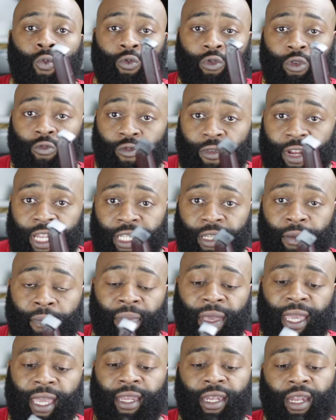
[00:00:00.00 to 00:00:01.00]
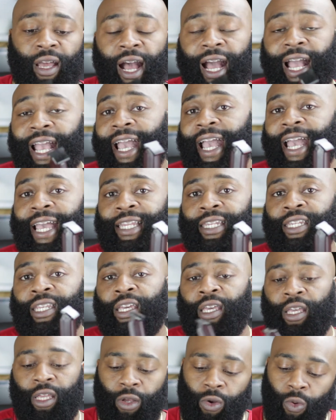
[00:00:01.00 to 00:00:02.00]
The reason being, I had
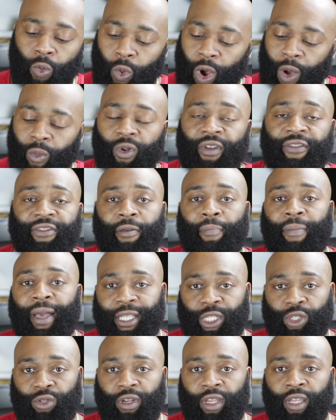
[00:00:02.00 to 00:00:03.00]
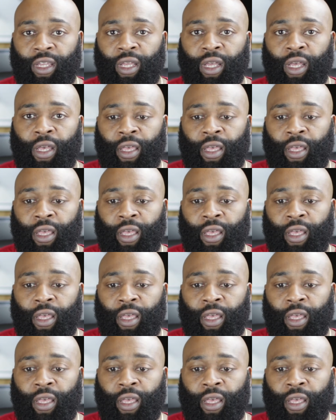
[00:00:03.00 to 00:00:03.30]
one with the battery,